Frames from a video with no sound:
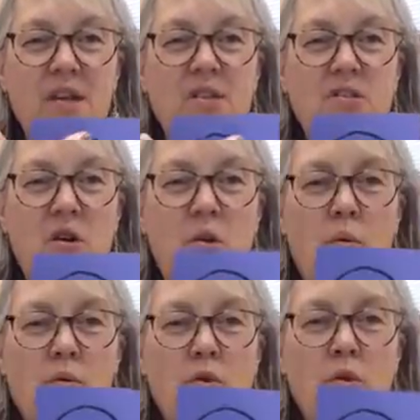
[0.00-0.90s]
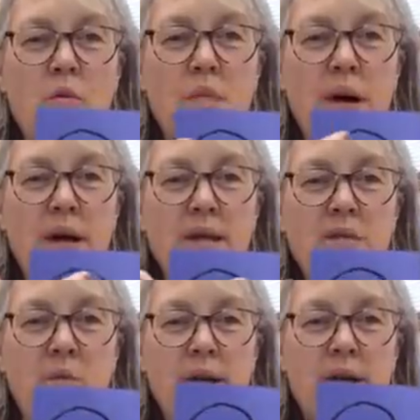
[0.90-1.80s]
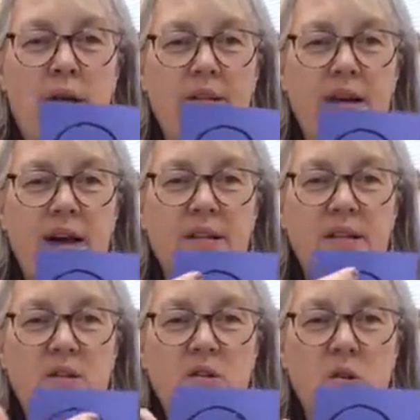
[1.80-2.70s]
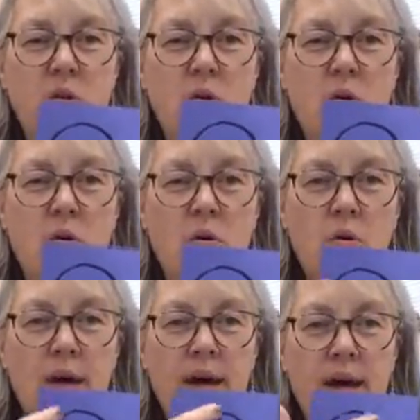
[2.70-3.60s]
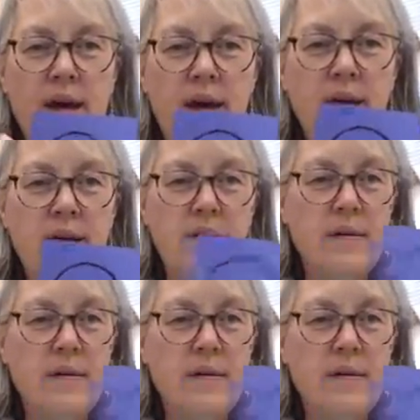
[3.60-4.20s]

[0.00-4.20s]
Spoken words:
So your bug is going to have a circle head.